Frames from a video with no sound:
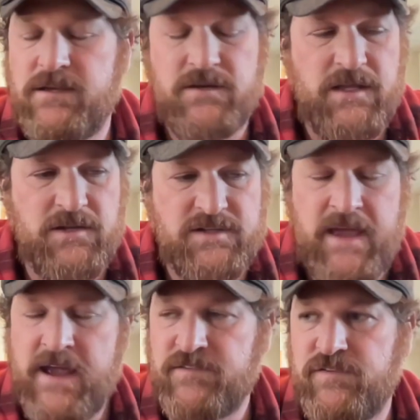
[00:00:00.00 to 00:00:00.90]
It
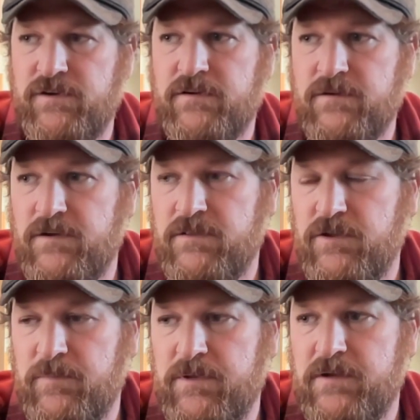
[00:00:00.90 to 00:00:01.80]
taxed her a
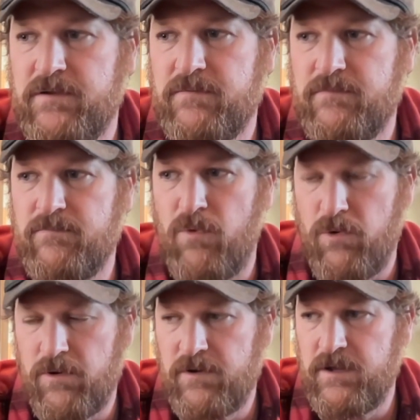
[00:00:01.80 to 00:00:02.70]
little bit
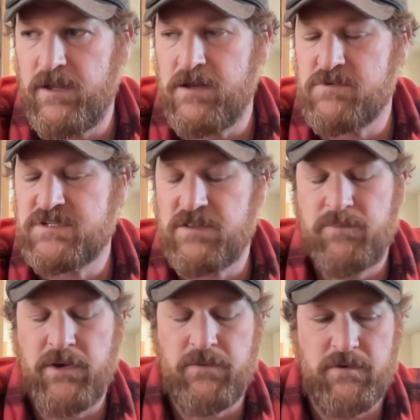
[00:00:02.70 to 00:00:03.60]
more, and it was to the
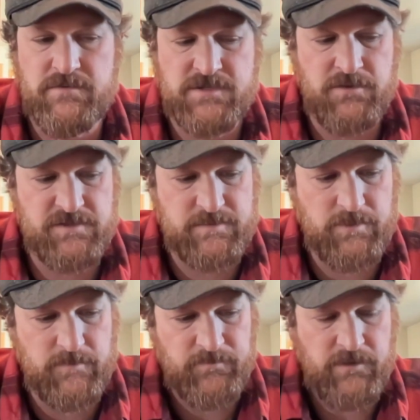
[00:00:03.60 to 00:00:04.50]
point where it was
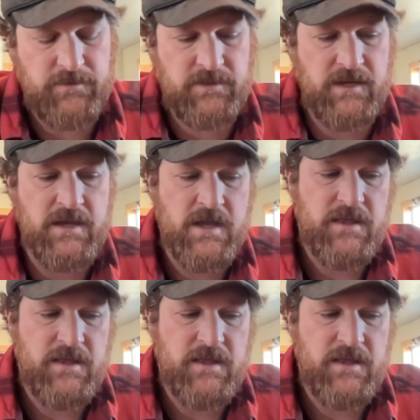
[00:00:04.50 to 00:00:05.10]
noticeable. Okay.